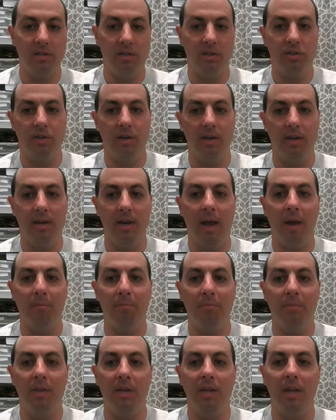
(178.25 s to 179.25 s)
and should
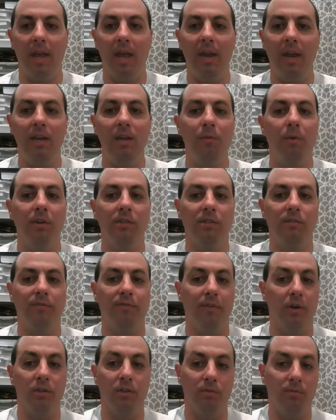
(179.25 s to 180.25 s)
not be anyone's
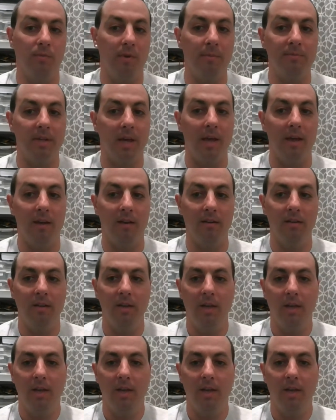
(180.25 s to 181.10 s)
first reptile.